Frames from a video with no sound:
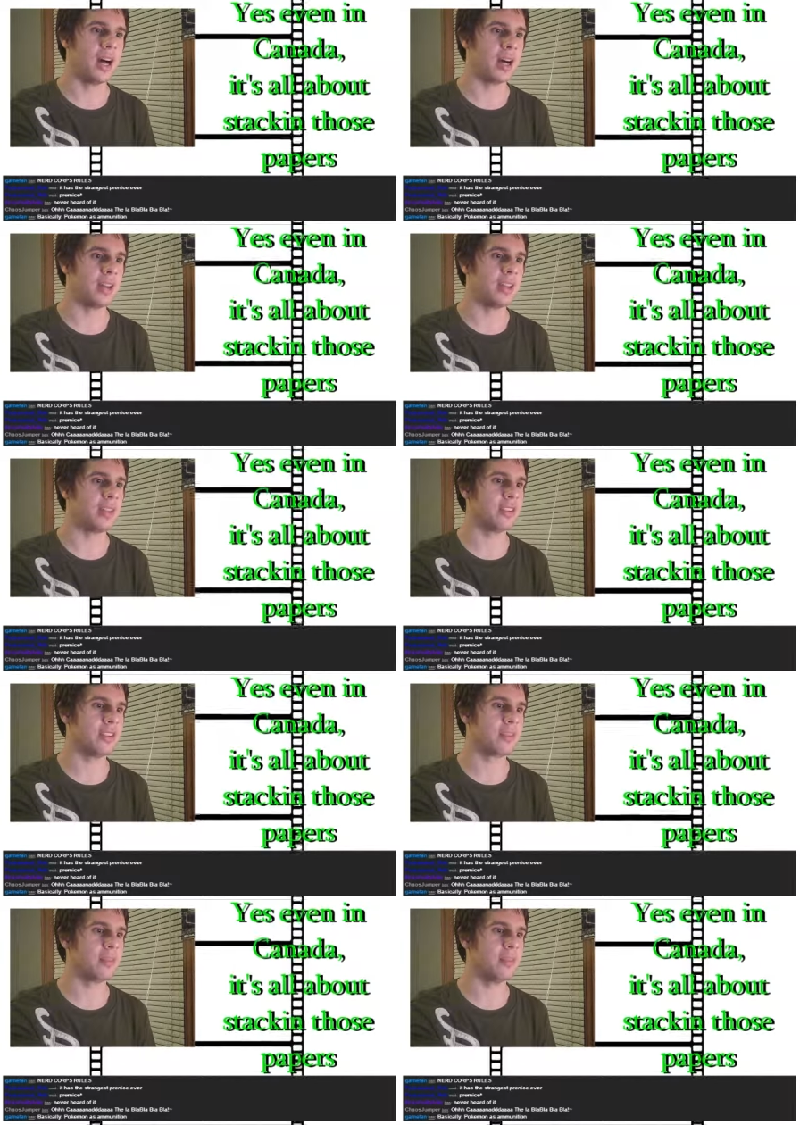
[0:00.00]
uh, it
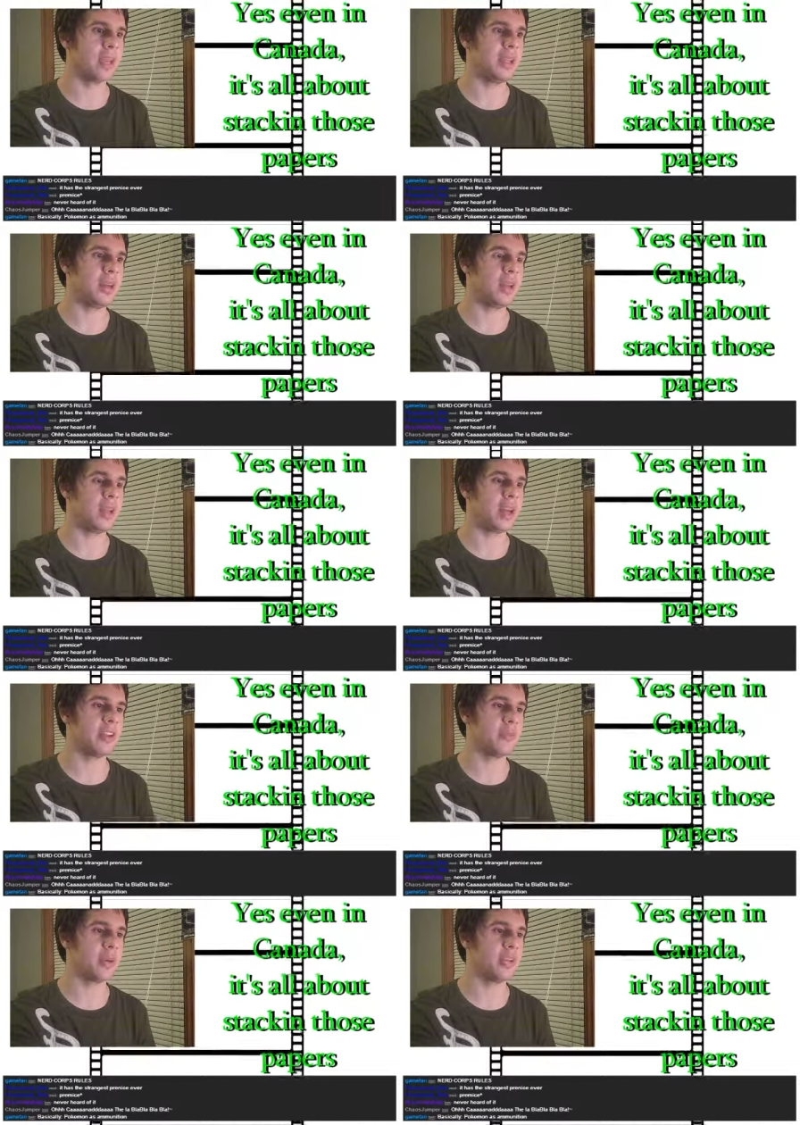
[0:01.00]
has made a lot
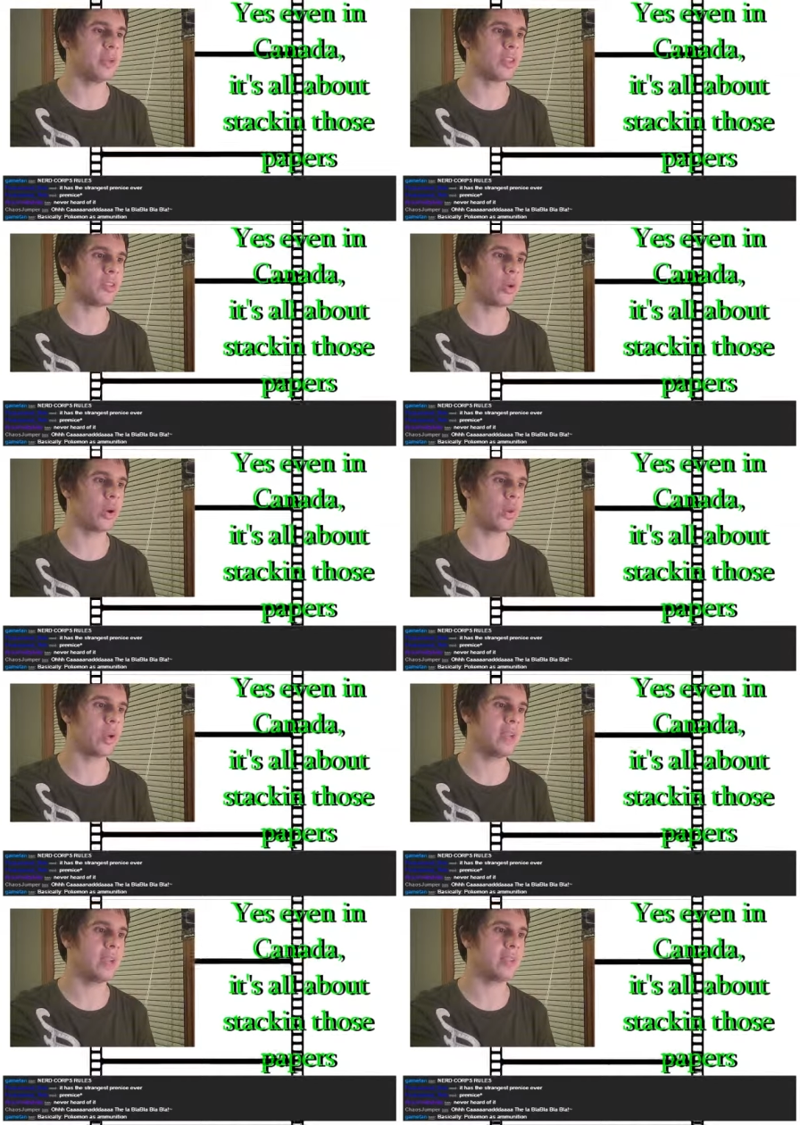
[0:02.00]
of money with toy
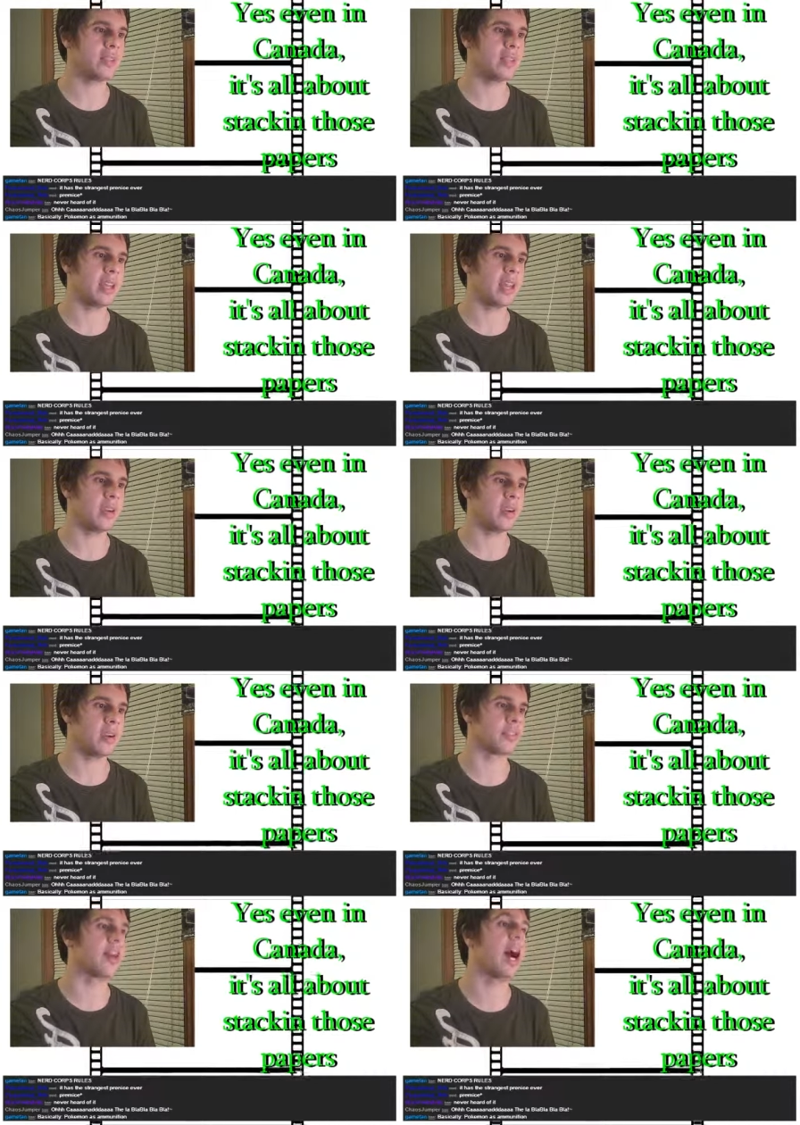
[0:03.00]
ratings, uh,
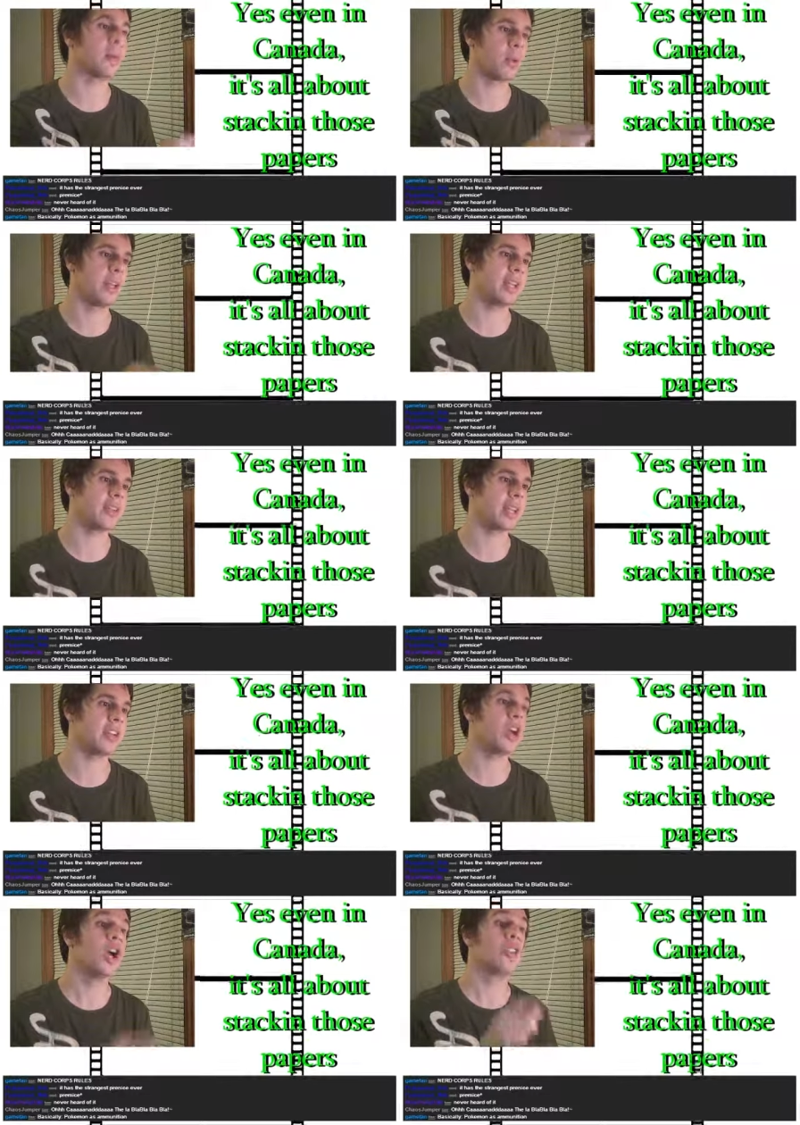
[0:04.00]
uh, top ratings,
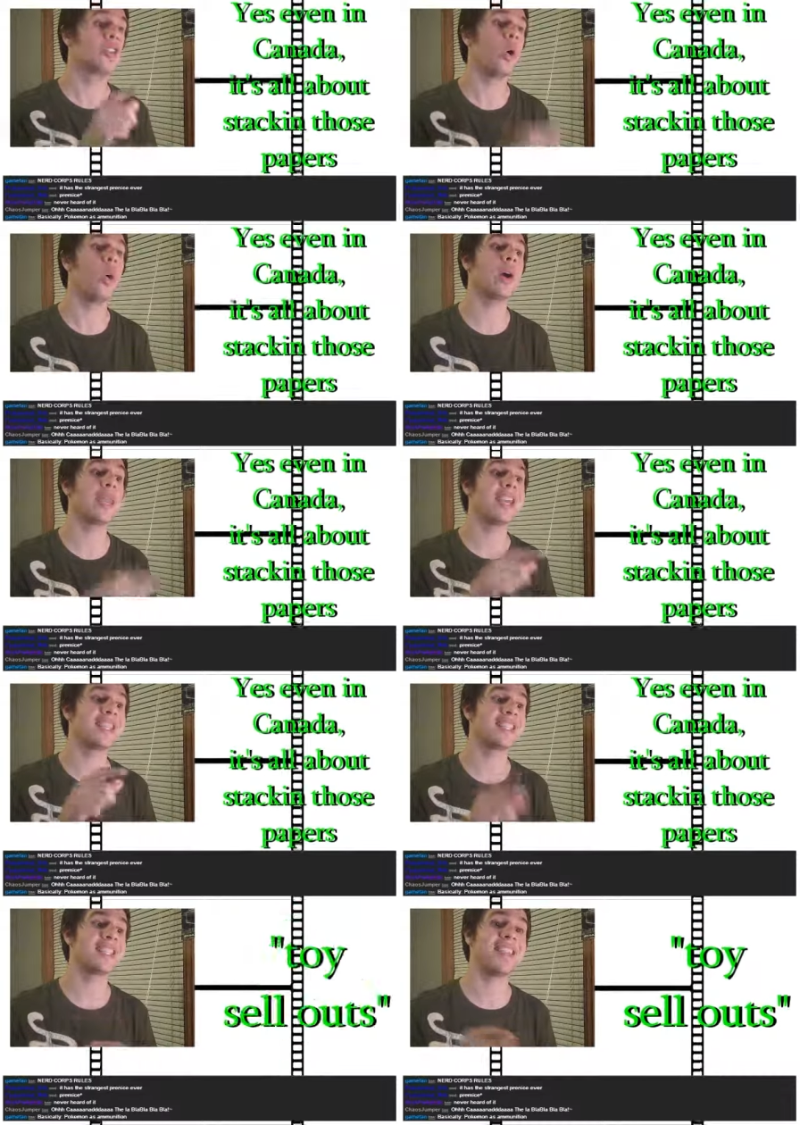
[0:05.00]
and toy
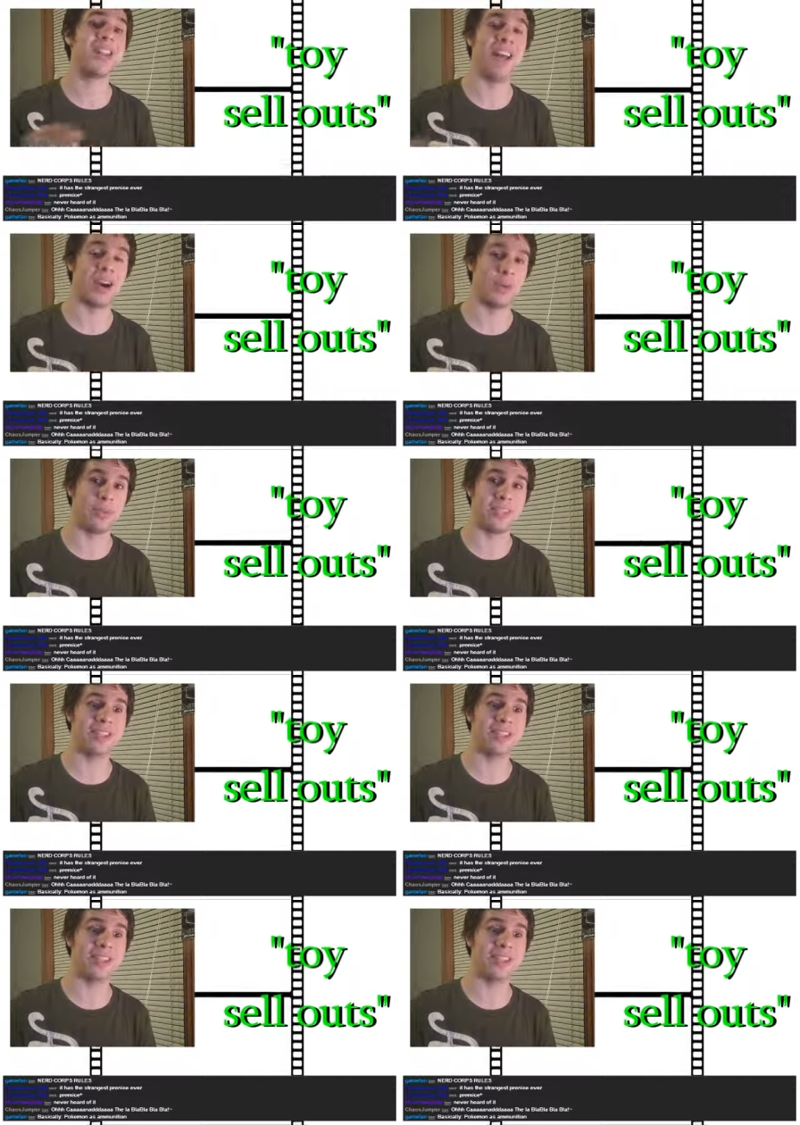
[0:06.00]
sellouts.